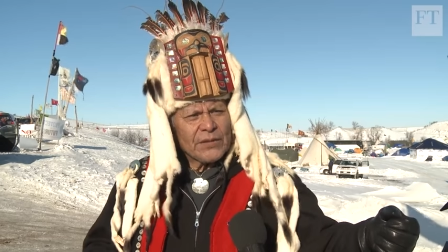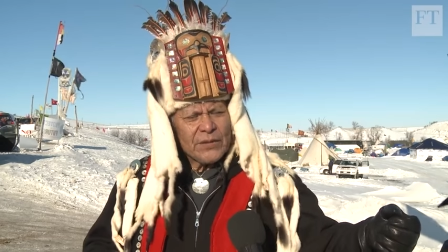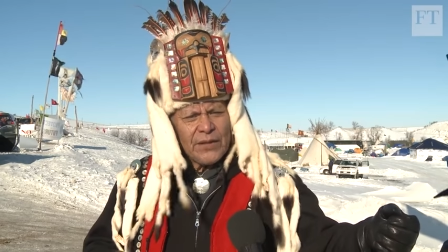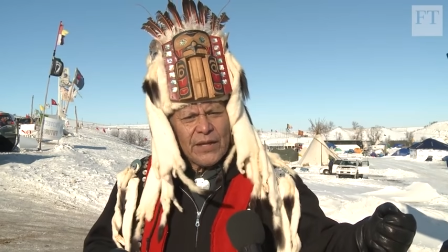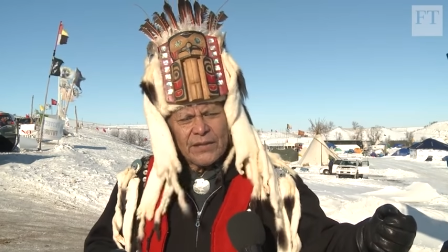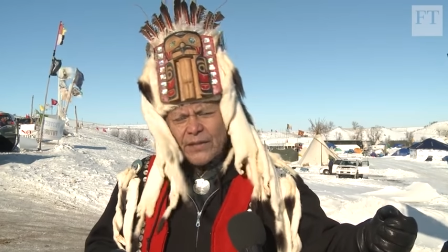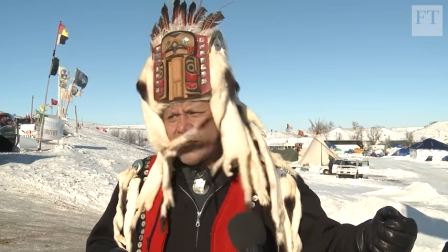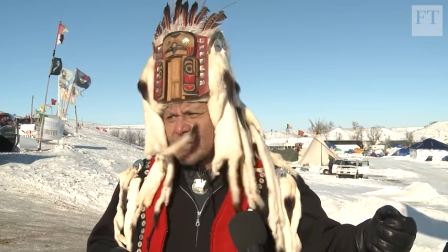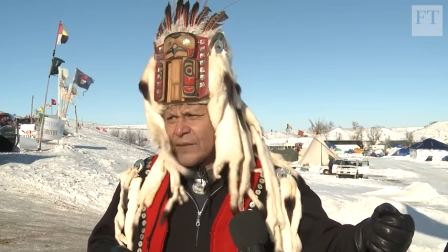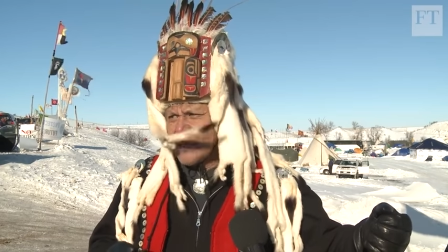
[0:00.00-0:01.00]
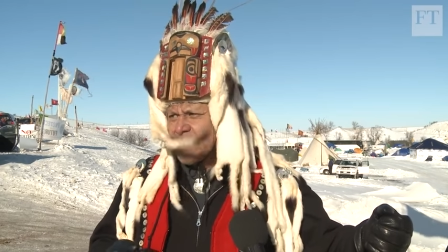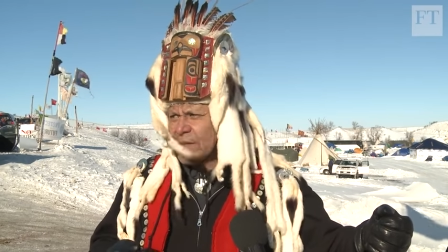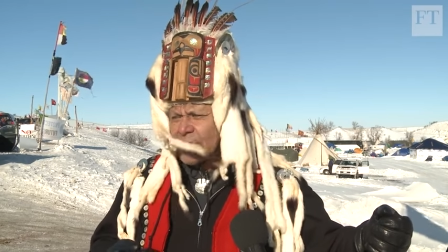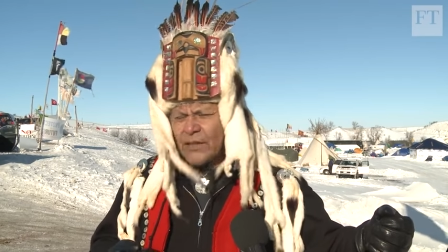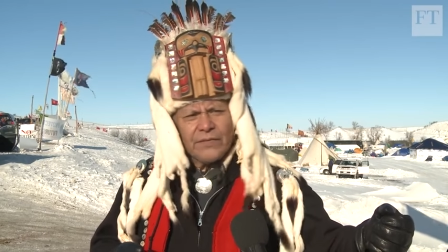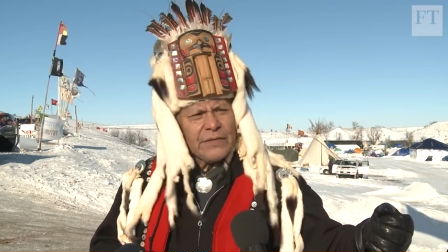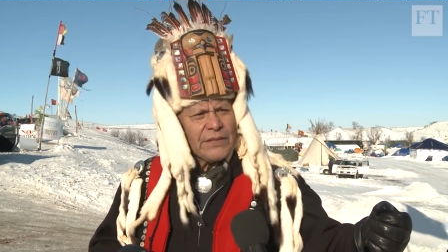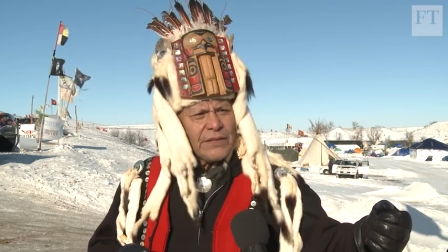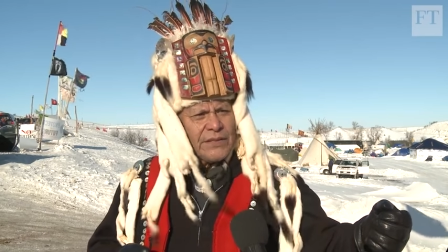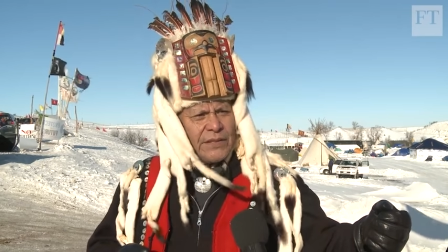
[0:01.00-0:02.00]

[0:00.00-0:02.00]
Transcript: So that in itself is a